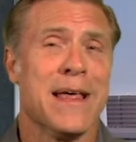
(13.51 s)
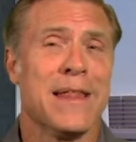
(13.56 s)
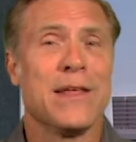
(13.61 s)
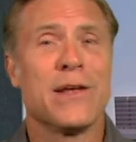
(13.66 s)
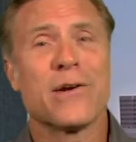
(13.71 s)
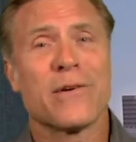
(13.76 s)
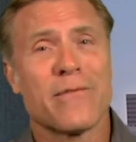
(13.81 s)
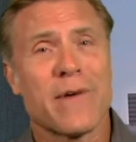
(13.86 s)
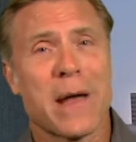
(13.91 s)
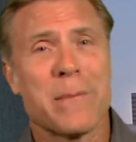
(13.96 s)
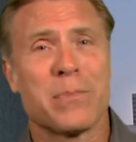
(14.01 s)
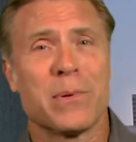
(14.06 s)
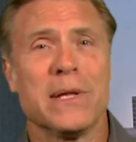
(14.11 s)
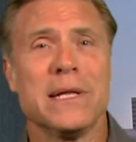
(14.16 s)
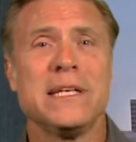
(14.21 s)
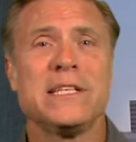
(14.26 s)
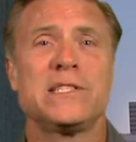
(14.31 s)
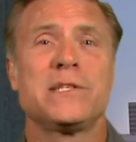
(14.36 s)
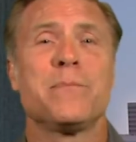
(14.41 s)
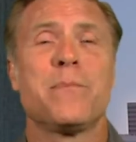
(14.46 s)
The Irvine
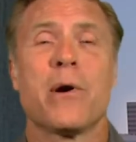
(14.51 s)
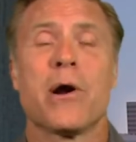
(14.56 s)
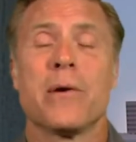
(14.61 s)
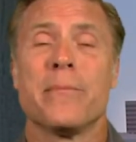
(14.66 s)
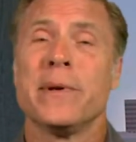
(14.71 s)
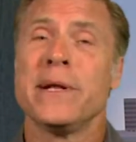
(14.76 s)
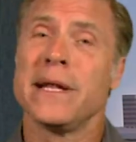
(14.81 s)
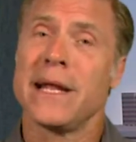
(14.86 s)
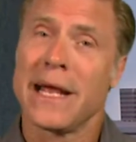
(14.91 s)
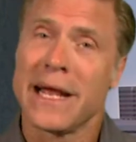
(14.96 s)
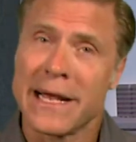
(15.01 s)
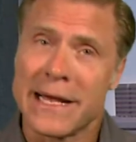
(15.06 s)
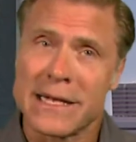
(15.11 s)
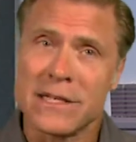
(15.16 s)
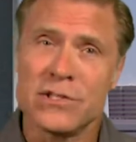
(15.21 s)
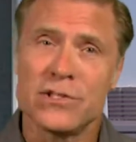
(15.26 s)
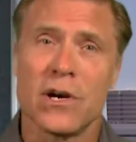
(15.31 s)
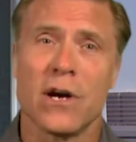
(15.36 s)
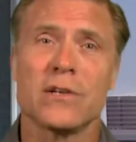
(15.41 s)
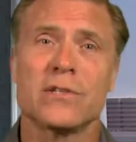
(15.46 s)
Police Department, in
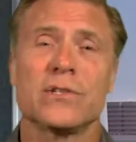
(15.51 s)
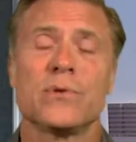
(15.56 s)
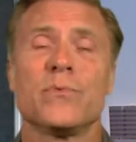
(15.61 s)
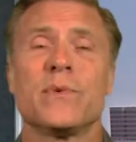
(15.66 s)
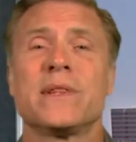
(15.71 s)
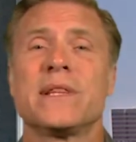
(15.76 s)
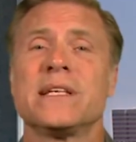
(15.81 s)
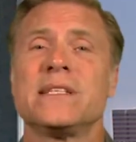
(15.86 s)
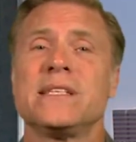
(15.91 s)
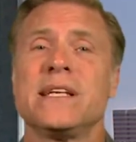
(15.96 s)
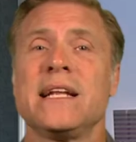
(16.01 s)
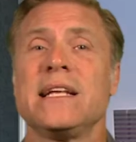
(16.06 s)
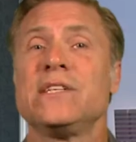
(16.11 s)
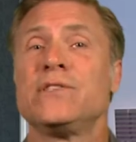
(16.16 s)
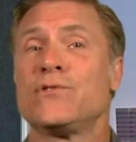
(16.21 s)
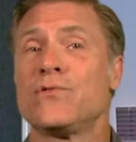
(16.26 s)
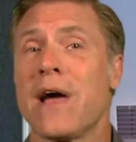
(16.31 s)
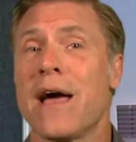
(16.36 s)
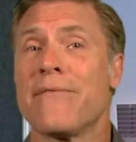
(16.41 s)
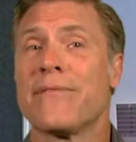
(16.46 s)
conjunction with the city's
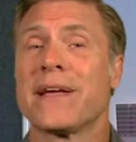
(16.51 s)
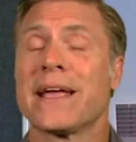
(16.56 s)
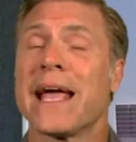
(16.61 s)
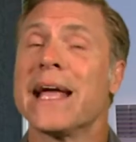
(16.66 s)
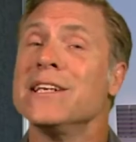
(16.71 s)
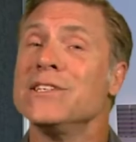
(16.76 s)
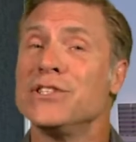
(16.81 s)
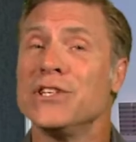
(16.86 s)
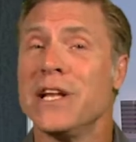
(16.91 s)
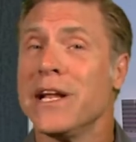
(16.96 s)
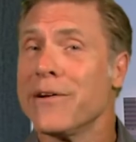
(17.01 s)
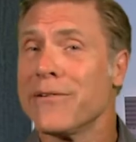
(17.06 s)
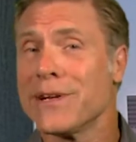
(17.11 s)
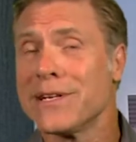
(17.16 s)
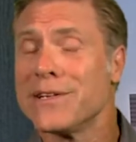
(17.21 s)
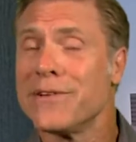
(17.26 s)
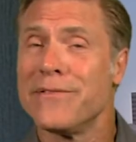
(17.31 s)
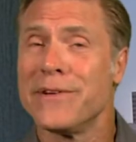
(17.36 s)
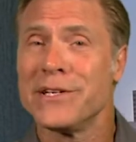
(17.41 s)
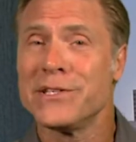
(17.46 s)
Traffic
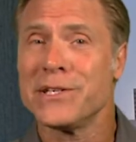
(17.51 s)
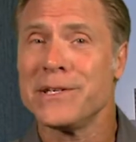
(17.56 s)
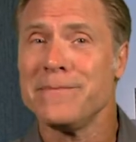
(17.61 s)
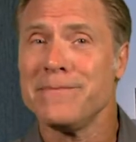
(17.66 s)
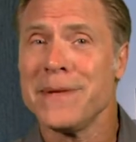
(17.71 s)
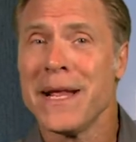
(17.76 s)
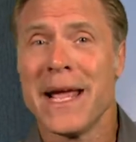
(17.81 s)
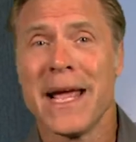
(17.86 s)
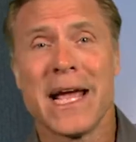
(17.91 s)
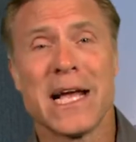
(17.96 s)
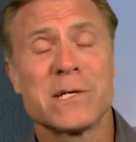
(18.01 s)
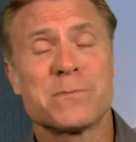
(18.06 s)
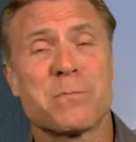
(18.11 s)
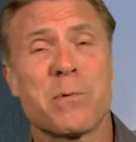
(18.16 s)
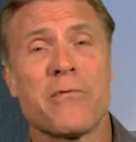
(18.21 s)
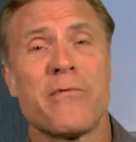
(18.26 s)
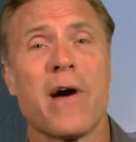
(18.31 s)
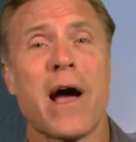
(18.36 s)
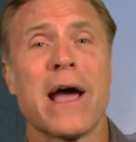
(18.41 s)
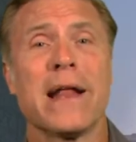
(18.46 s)
Engineering Division, is
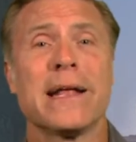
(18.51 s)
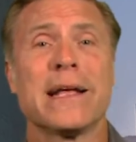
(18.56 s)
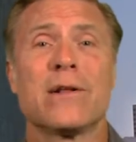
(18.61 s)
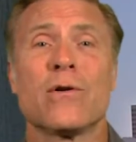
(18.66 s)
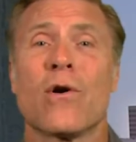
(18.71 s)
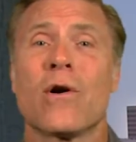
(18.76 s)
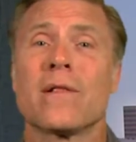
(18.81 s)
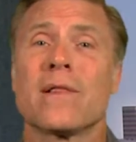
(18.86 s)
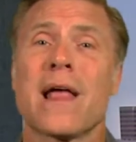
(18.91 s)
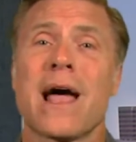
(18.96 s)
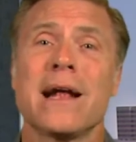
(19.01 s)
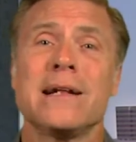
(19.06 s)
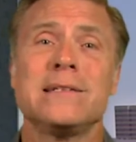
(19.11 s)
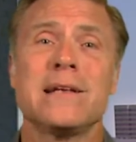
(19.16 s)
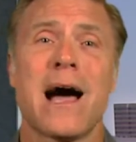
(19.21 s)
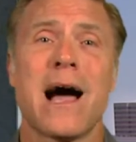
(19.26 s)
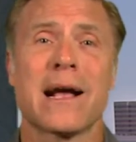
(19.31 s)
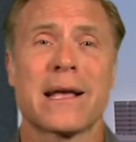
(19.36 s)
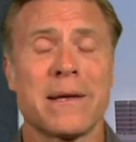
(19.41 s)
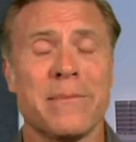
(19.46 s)
providing an online
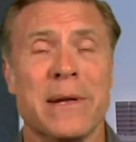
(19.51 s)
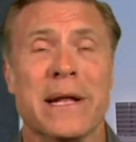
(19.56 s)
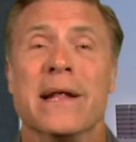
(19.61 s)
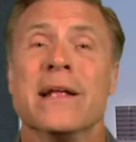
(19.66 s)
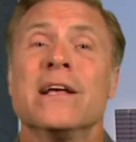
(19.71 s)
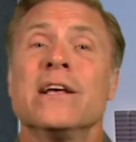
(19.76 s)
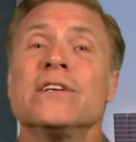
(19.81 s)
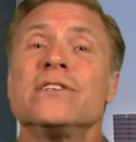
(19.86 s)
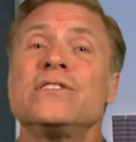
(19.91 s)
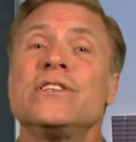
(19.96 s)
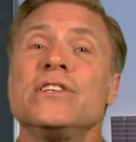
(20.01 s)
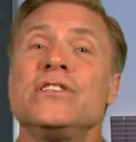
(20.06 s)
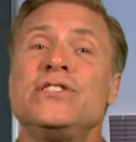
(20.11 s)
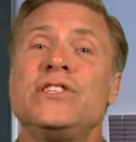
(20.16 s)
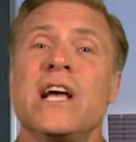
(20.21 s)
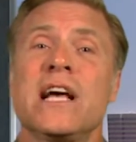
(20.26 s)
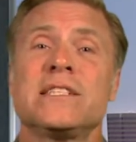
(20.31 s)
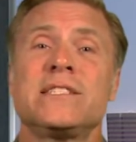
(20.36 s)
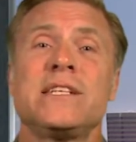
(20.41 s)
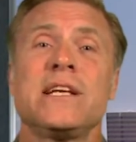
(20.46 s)
document,
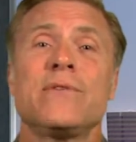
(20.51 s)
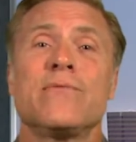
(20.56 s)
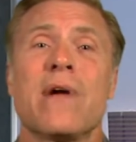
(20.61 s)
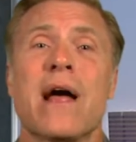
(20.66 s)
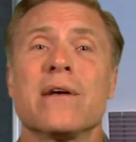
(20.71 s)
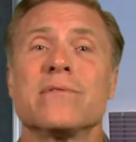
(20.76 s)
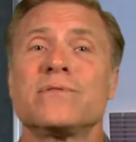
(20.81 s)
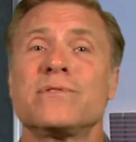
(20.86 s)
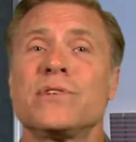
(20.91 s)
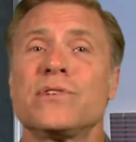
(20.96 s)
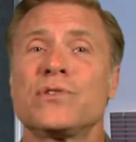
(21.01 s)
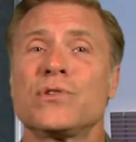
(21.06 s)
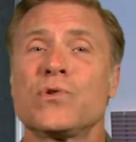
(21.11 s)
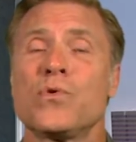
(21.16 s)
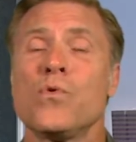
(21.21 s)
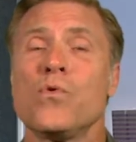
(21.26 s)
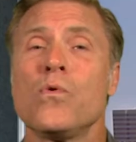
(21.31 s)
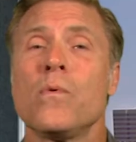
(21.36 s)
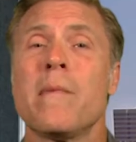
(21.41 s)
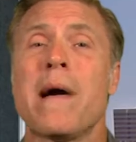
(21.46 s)
Suggested Routes to
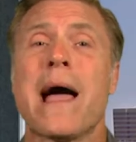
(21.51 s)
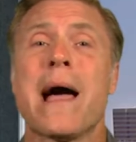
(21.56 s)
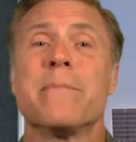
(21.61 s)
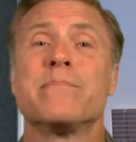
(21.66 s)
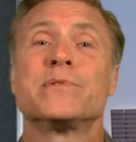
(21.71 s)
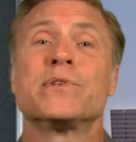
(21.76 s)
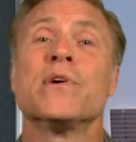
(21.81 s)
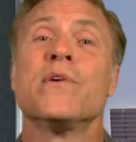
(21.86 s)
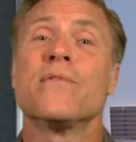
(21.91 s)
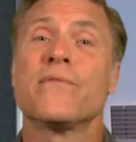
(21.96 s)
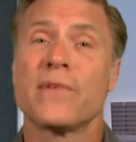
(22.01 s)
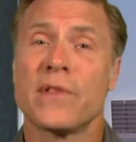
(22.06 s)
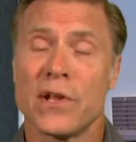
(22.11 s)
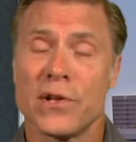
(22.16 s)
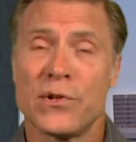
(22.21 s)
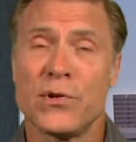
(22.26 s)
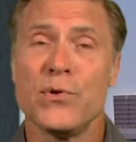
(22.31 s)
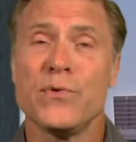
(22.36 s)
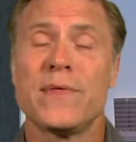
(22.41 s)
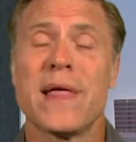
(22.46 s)
School Maps for the
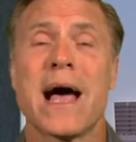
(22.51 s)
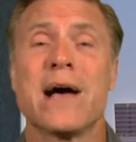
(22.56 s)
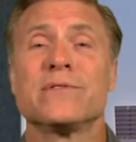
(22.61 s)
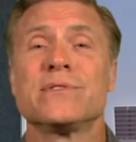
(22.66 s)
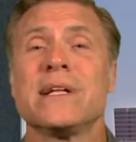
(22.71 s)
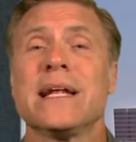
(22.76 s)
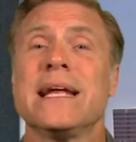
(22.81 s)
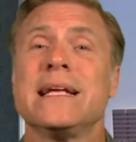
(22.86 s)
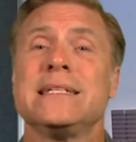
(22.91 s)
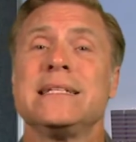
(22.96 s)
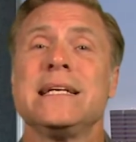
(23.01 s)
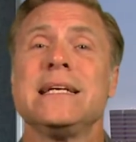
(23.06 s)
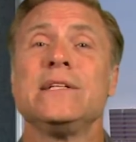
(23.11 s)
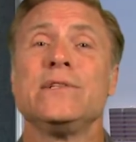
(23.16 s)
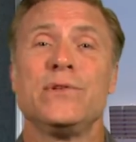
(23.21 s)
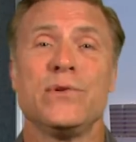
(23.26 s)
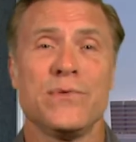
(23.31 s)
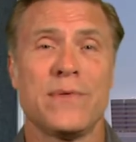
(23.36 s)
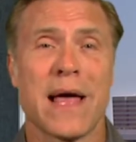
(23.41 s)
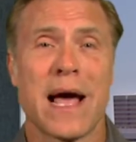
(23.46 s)

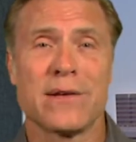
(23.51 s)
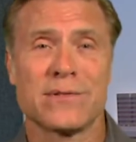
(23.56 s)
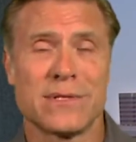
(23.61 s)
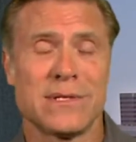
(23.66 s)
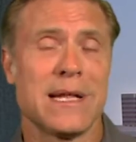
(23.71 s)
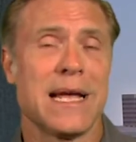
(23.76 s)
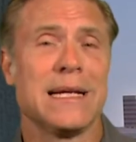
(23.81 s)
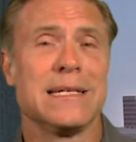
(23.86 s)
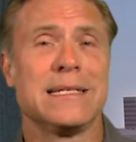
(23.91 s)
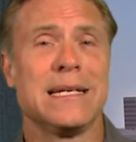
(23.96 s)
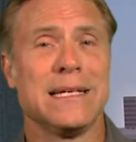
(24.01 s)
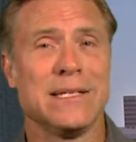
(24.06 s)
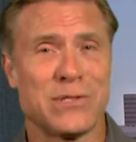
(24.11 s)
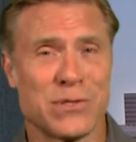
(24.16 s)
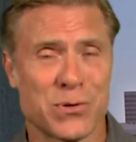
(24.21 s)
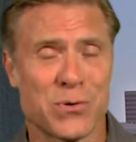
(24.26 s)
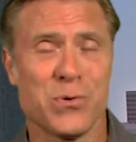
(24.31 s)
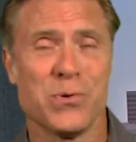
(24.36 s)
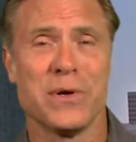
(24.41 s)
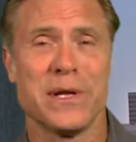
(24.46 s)
2018-2019
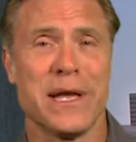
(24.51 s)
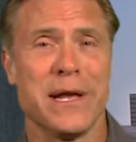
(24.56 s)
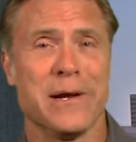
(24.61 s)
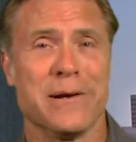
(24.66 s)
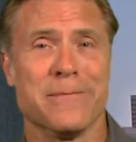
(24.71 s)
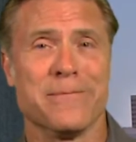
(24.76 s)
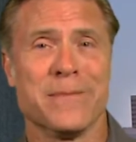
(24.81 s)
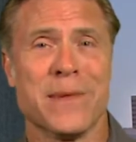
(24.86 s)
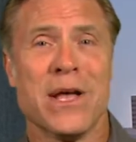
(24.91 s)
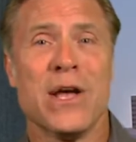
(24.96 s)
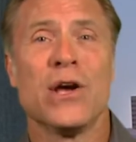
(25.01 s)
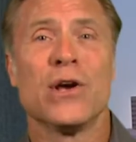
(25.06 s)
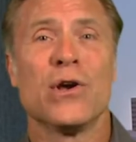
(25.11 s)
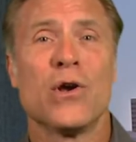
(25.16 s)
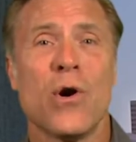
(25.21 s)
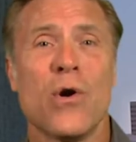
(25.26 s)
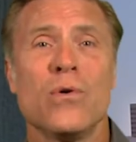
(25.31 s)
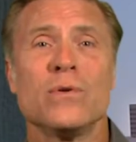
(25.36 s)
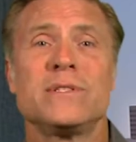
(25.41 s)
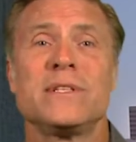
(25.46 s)
school year.
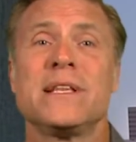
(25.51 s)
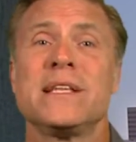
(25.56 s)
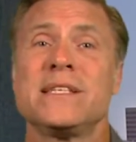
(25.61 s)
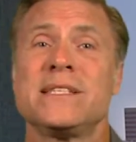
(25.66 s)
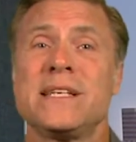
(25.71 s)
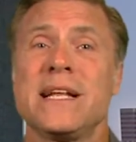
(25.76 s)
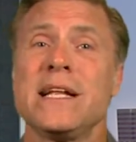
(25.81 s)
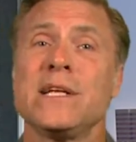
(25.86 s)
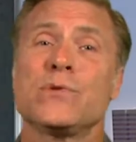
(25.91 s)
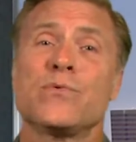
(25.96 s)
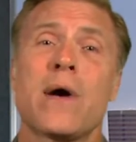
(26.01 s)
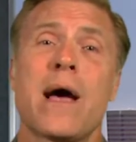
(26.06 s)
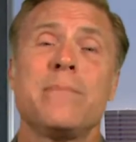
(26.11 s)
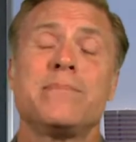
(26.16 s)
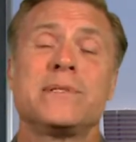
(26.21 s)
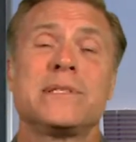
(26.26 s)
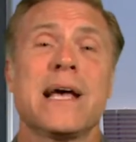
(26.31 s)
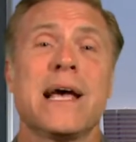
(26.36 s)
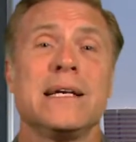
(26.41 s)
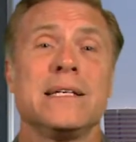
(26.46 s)
Go to the city's
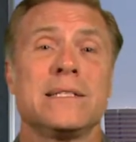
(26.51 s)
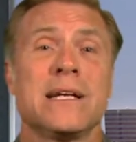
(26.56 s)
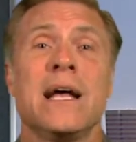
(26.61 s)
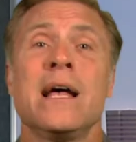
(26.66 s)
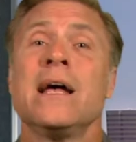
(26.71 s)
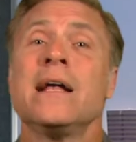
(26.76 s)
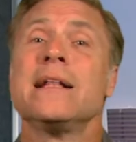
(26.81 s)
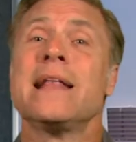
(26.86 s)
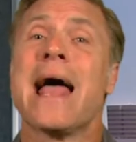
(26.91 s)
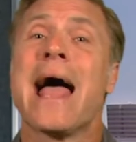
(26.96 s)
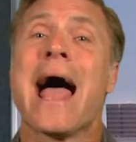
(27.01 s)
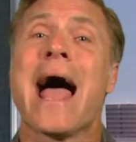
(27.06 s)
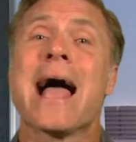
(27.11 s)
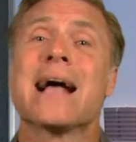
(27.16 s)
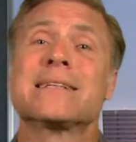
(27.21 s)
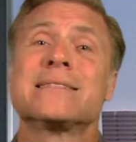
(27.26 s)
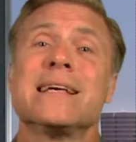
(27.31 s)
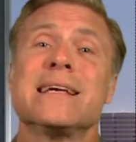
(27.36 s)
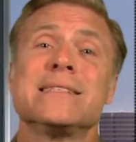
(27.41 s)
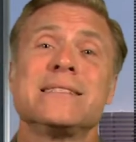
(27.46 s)
website to
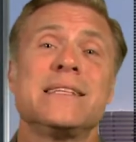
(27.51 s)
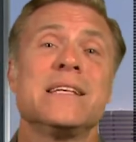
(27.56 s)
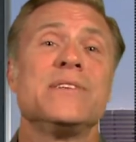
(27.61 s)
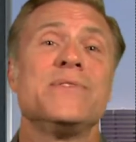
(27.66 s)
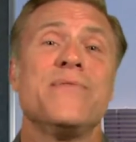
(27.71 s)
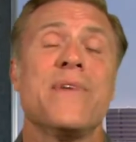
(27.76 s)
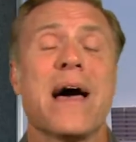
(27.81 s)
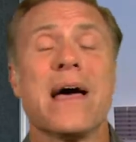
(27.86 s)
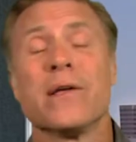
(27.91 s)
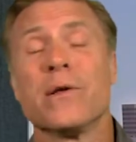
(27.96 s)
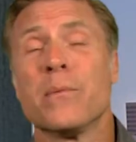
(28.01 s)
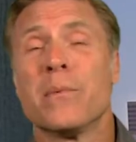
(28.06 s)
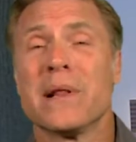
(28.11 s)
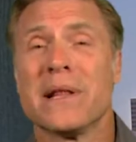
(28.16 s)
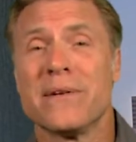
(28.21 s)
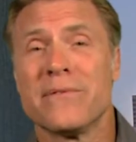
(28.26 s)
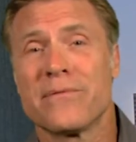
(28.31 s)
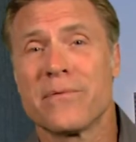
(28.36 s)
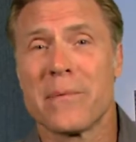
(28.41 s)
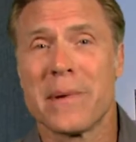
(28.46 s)
access this valuable
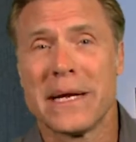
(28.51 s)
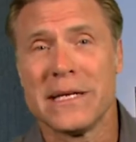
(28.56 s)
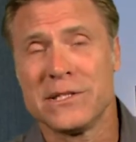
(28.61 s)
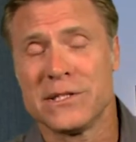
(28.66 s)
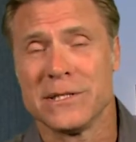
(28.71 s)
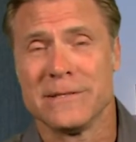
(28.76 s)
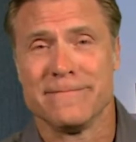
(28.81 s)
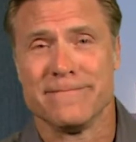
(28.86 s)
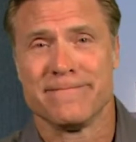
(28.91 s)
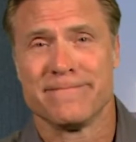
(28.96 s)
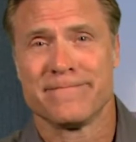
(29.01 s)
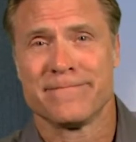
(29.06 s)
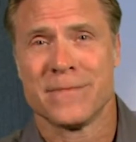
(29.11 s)
information.